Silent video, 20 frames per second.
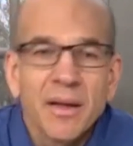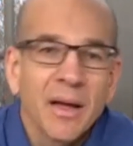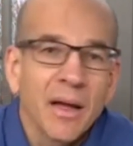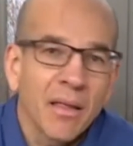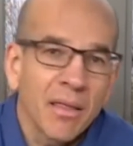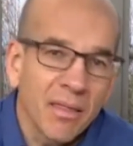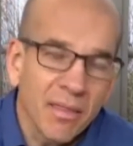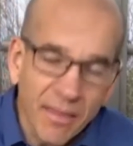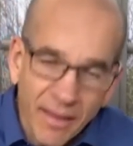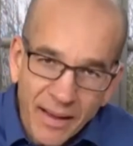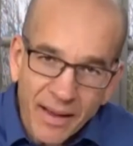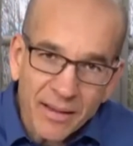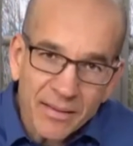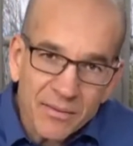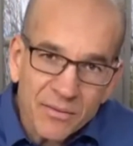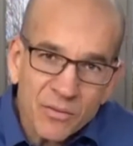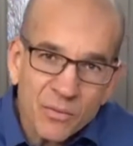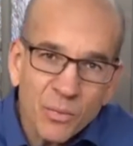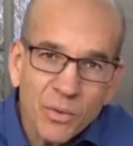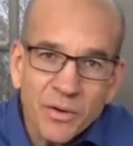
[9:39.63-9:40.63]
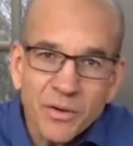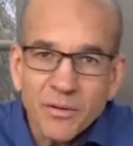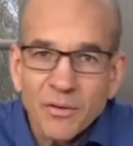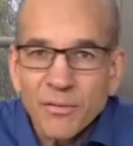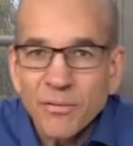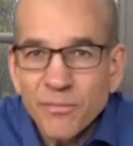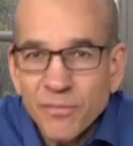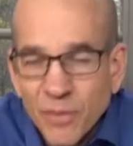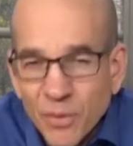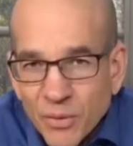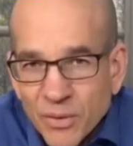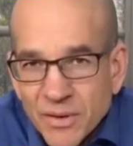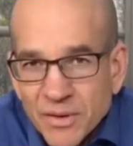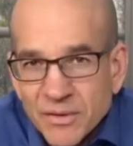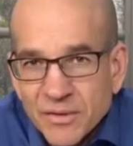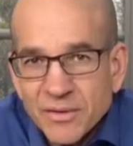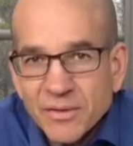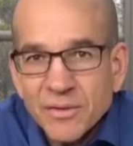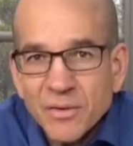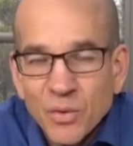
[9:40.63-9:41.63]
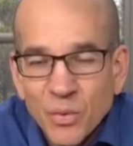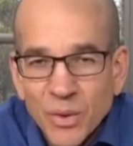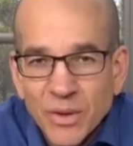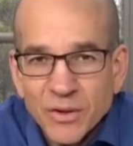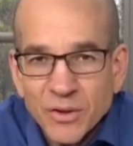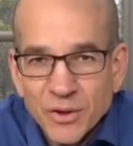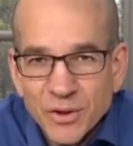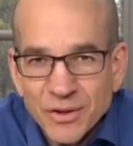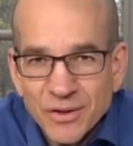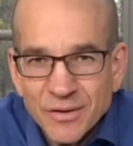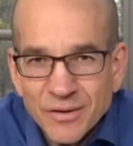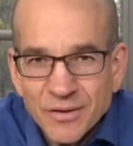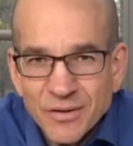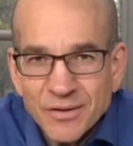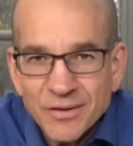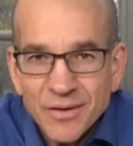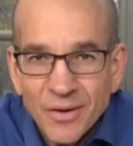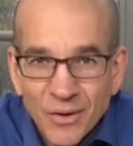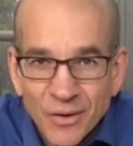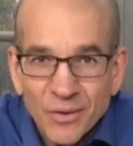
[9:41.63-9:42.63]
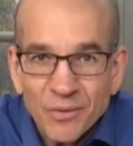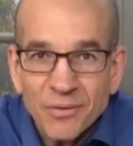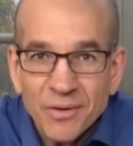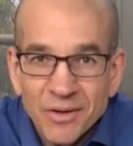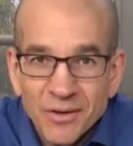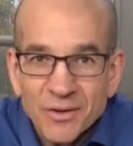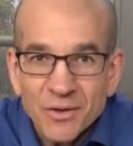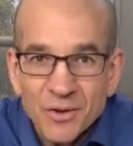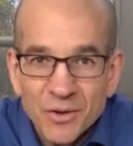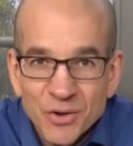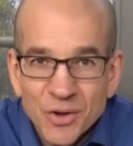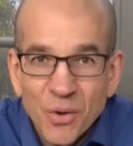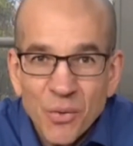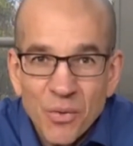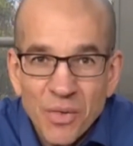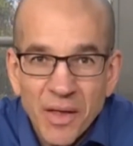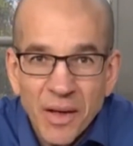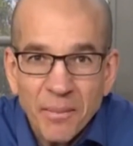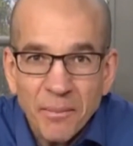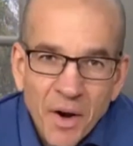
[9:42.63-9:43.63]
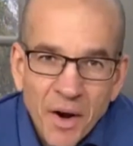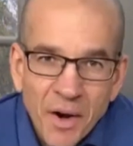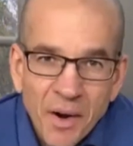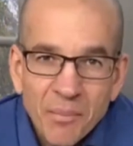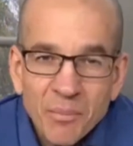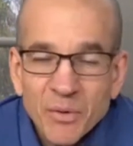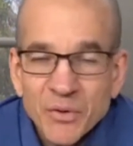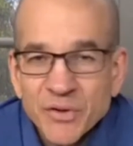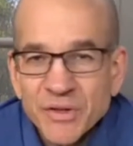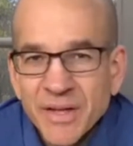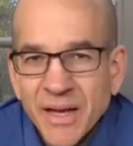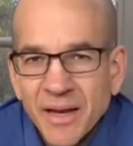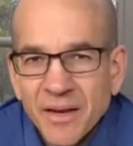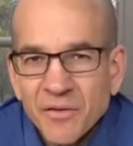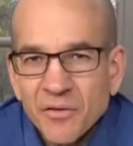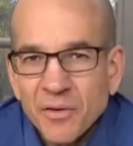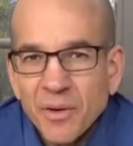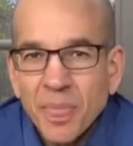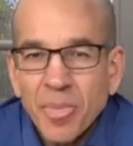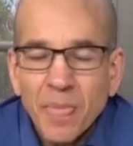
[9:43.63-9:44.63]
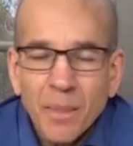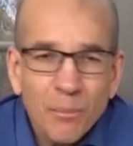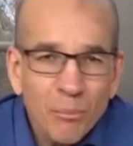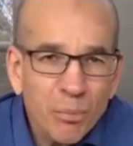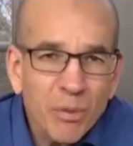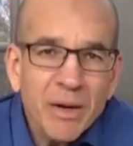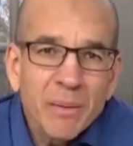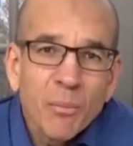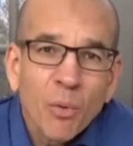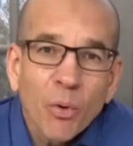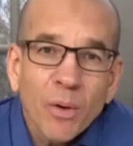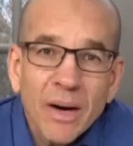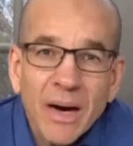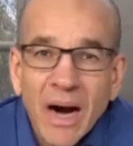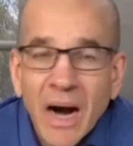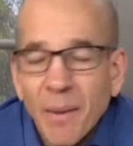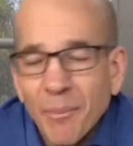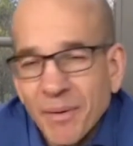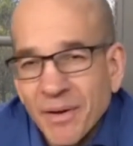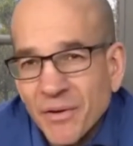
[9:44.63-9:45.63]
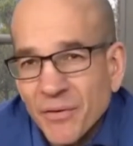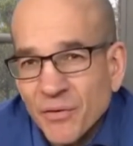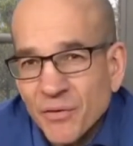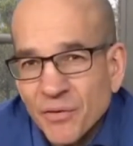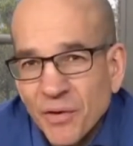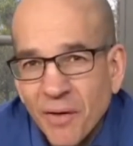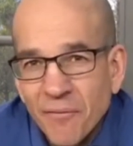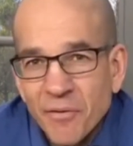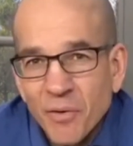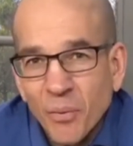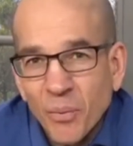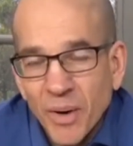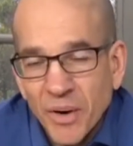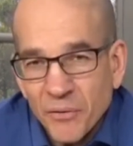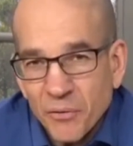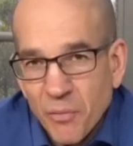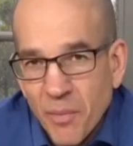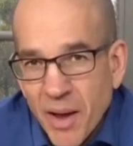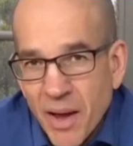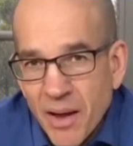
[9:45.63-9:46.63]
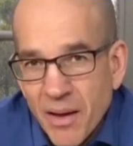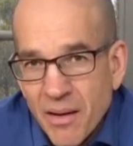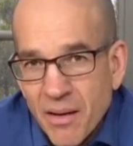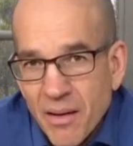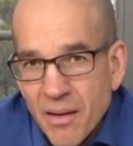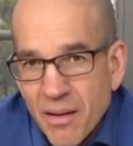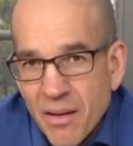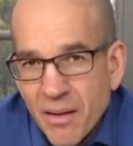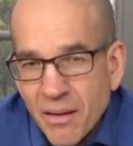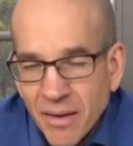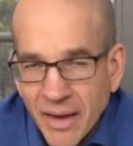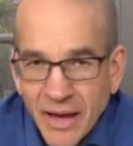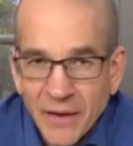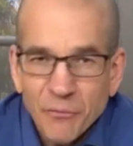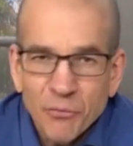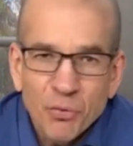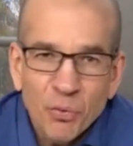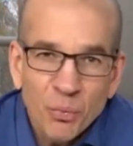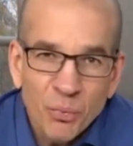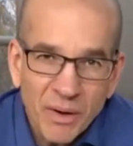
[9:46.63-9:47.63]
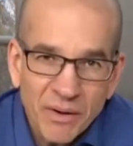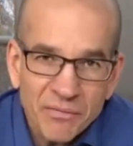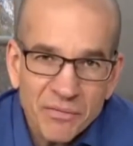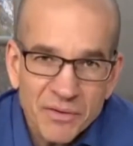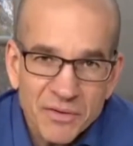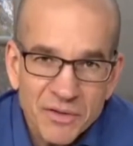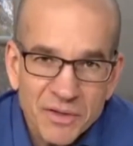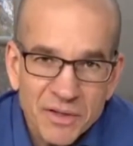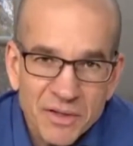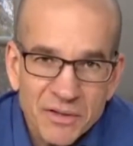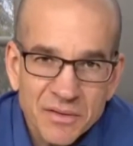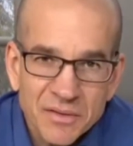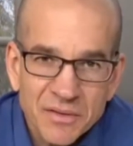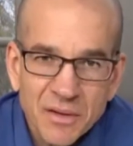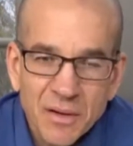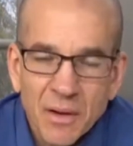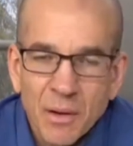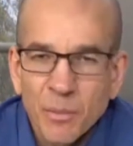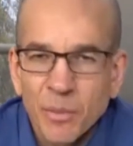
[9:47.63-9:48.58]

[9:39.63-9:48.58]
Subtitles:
And that's what your focused questions are going to show them. Number 6, bring more copies of your resume and your references.